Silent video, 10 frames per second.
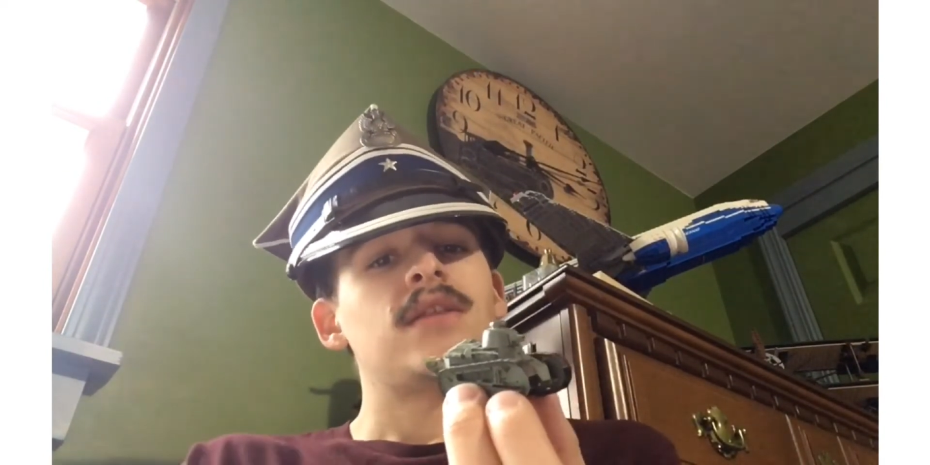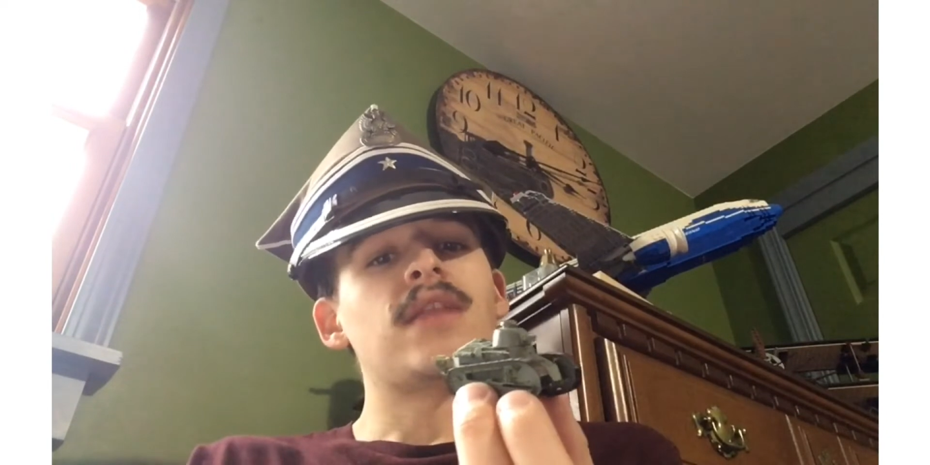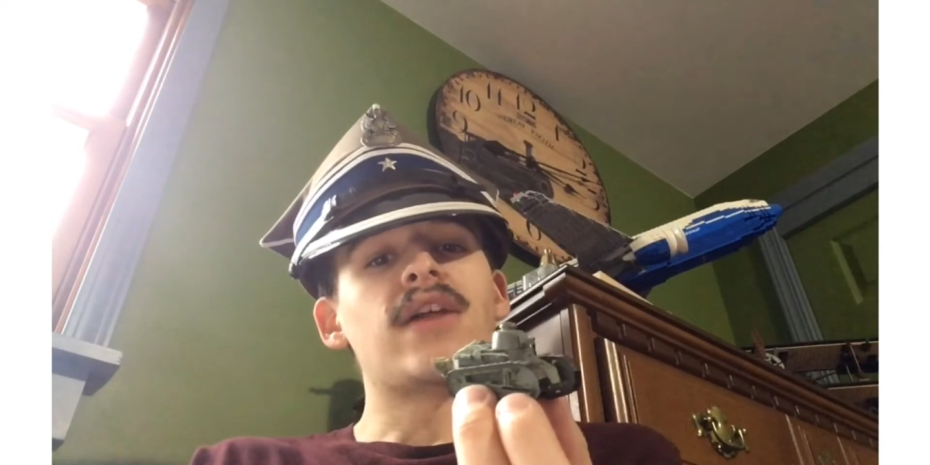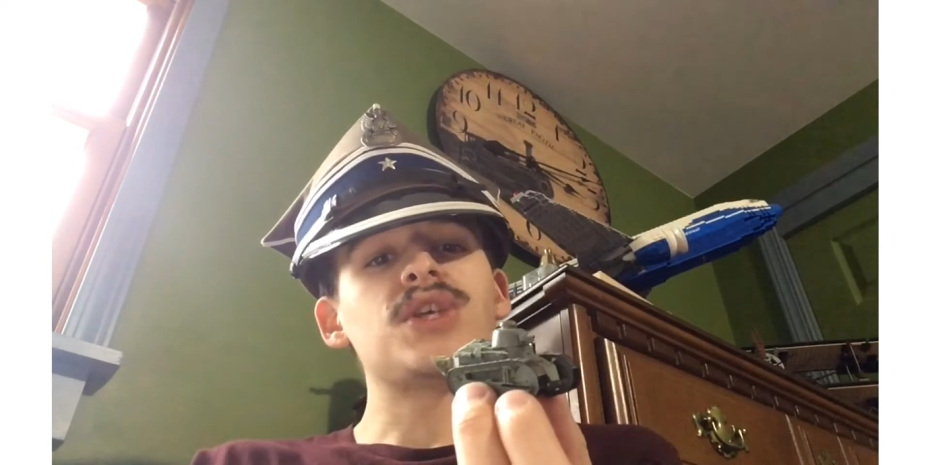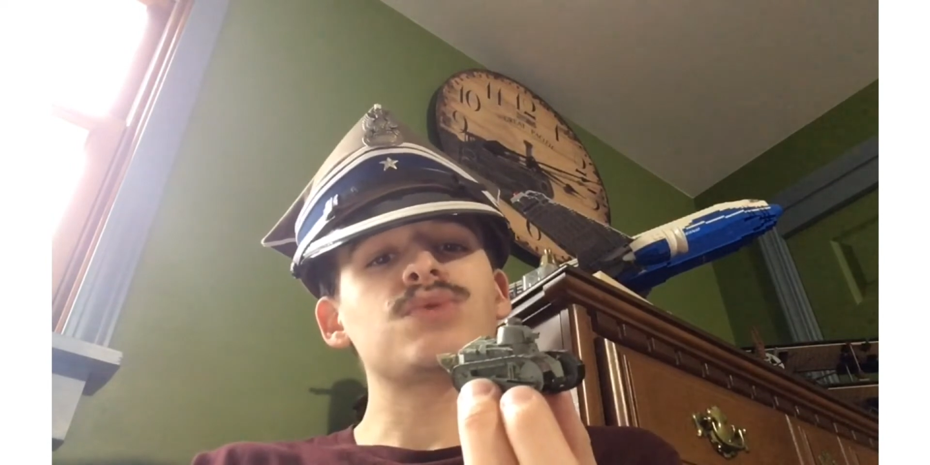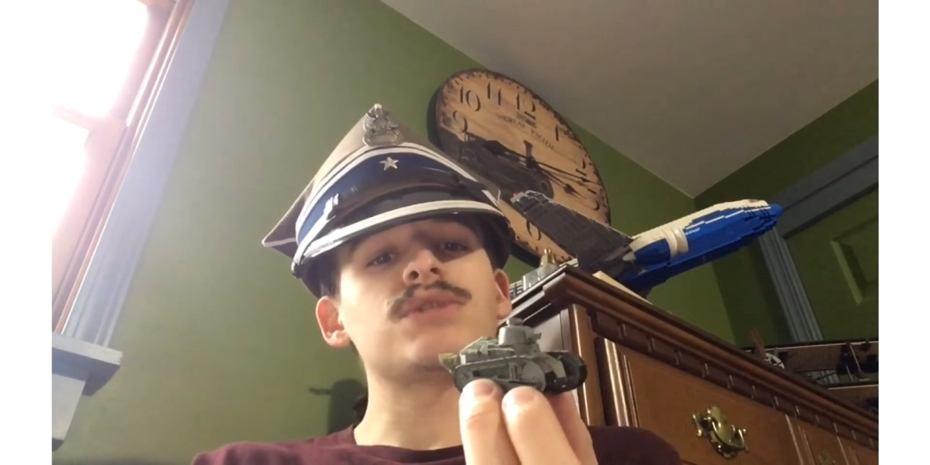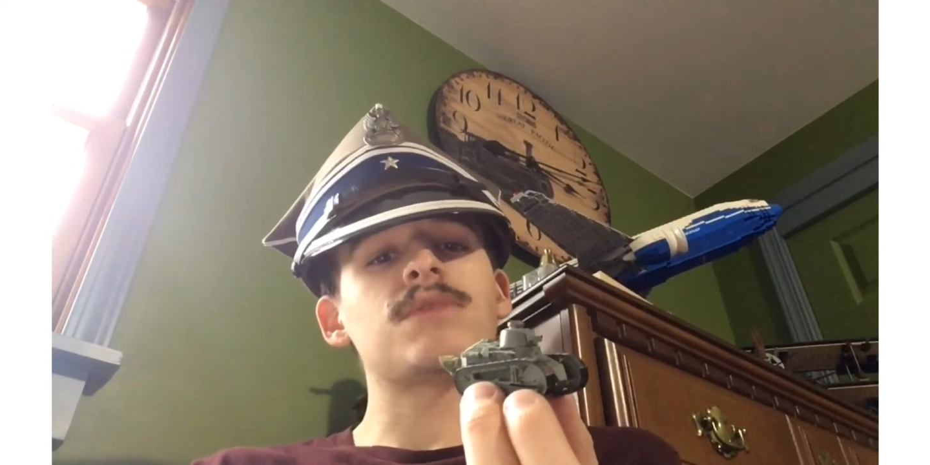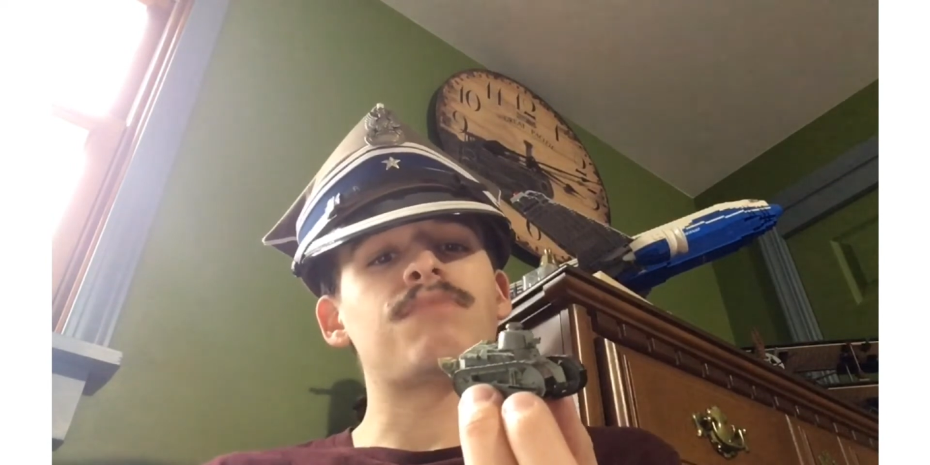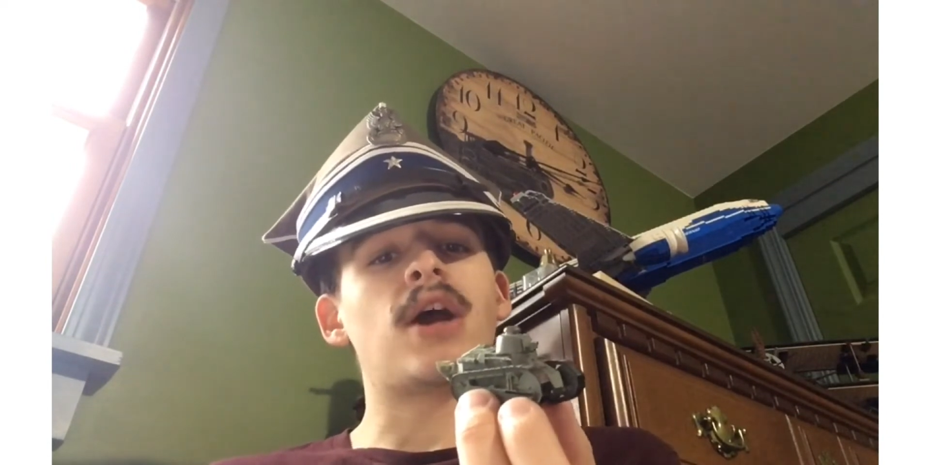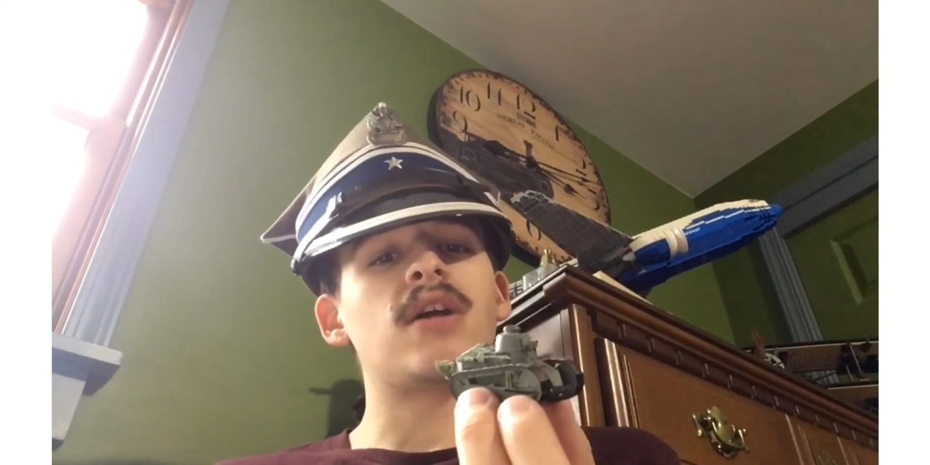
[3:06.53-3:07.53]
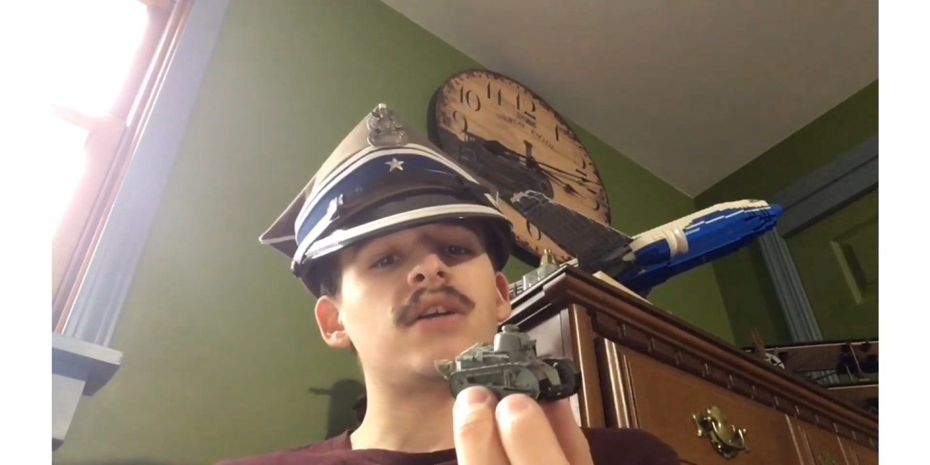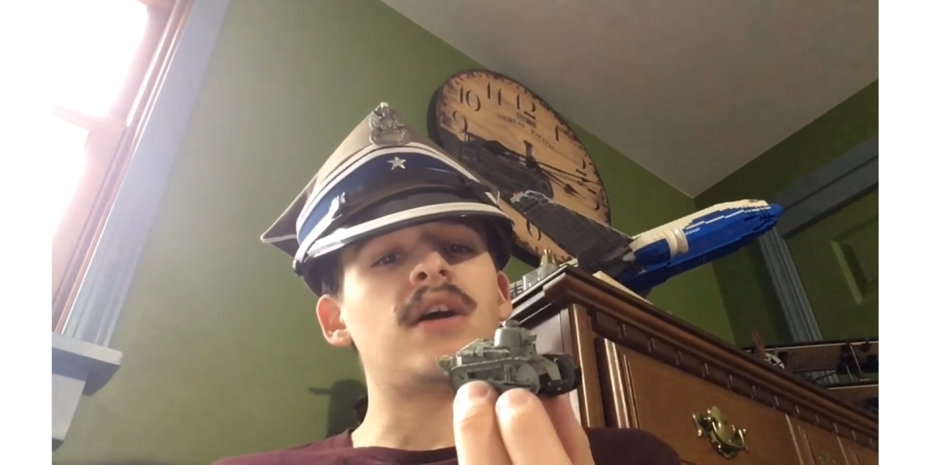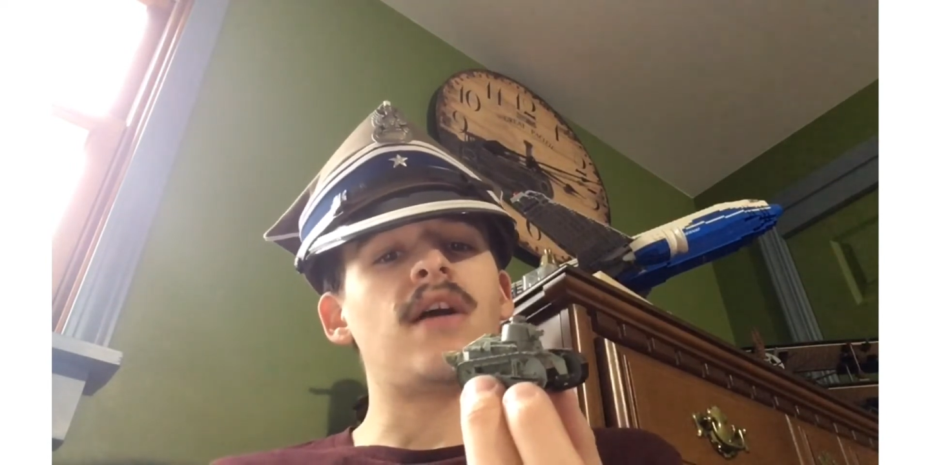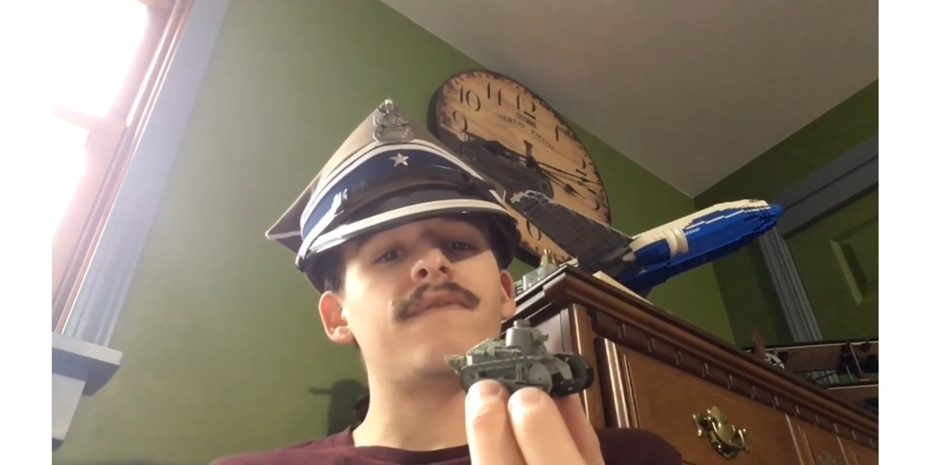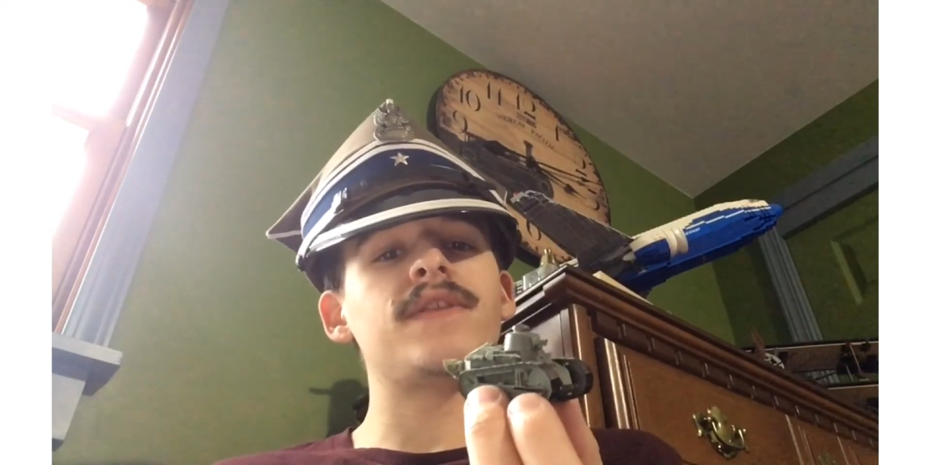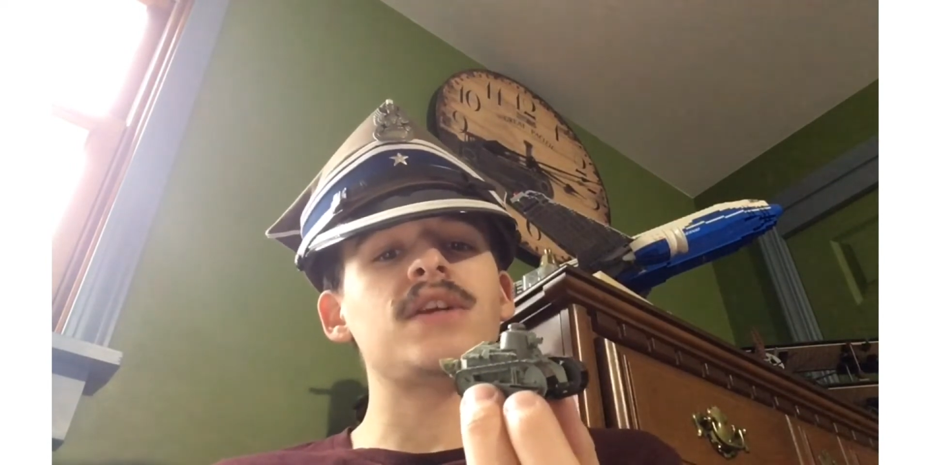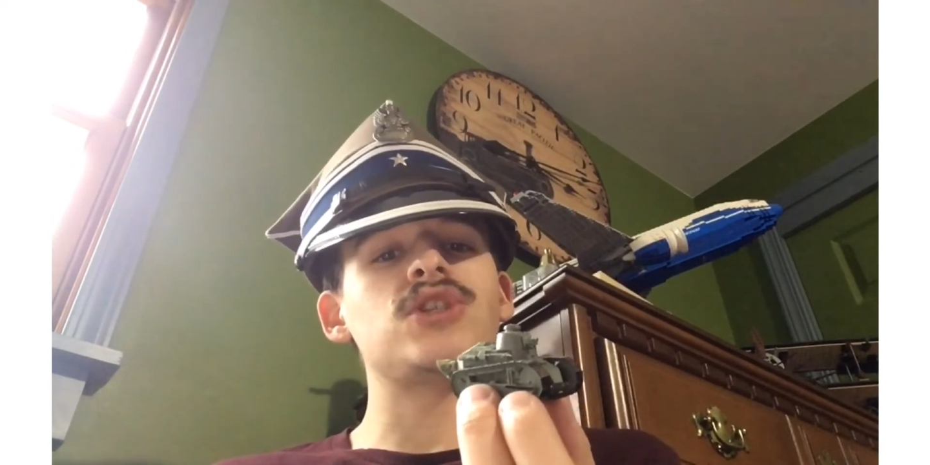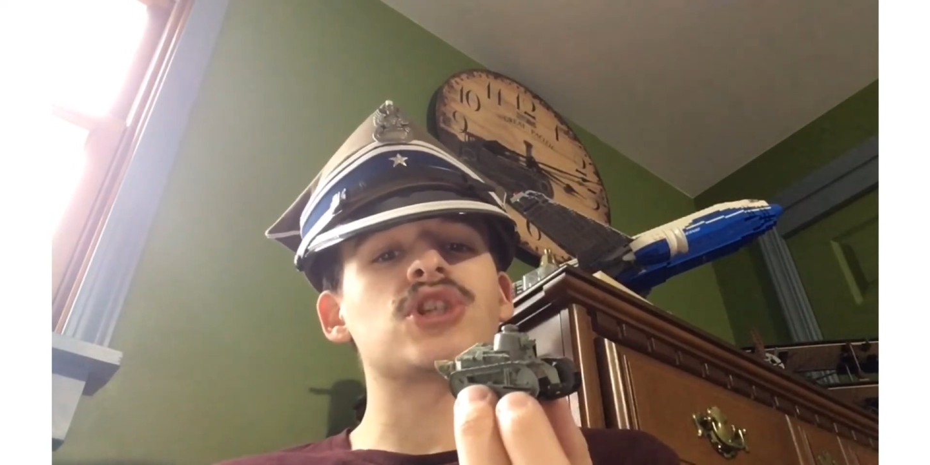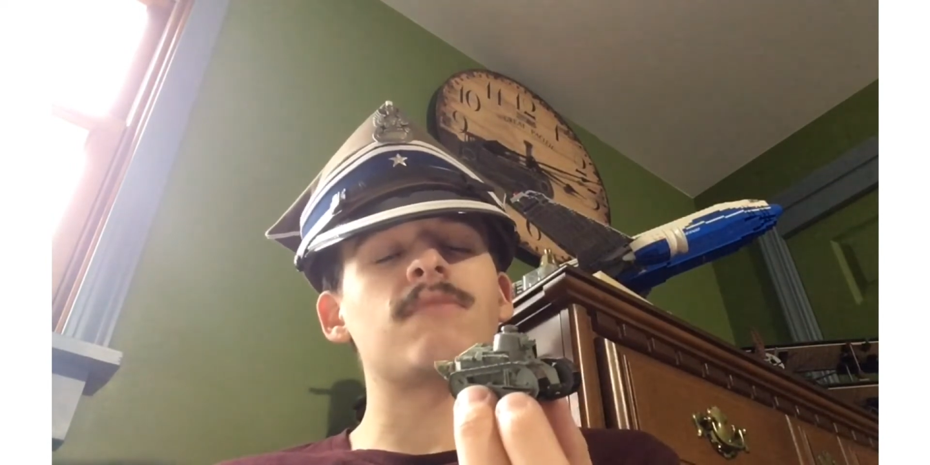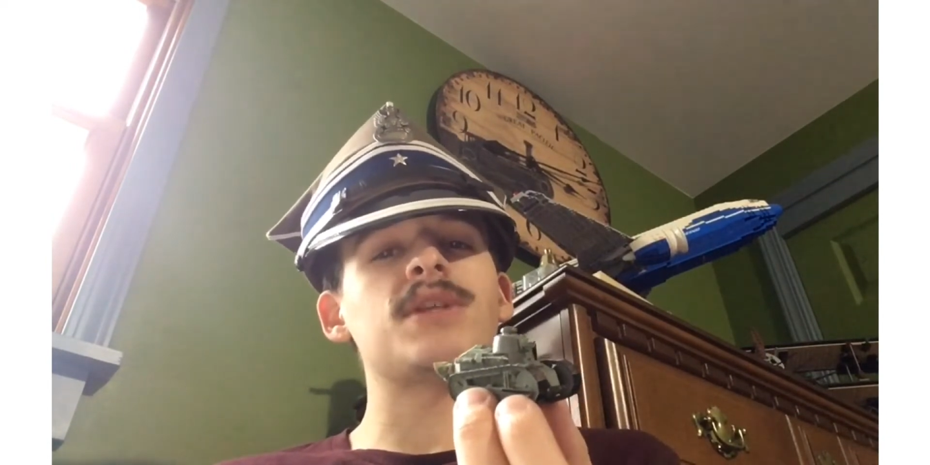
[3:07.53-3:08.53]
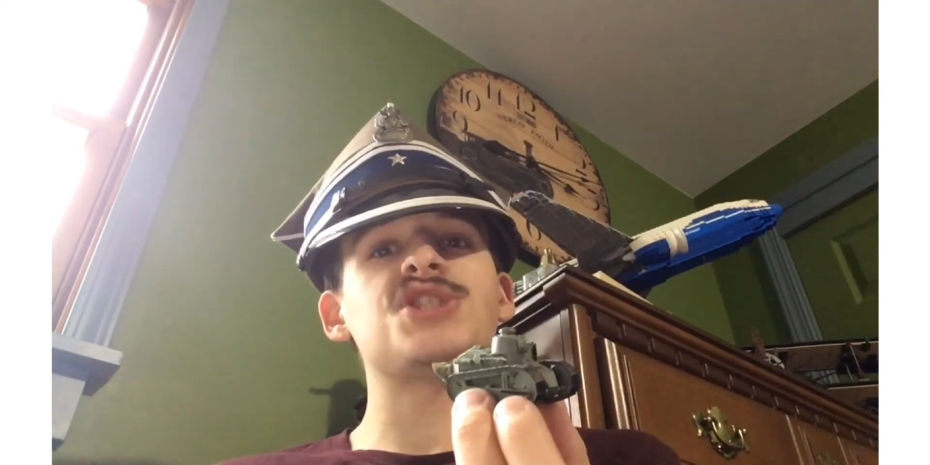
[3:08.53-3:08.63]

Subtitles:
Now this was a part of the German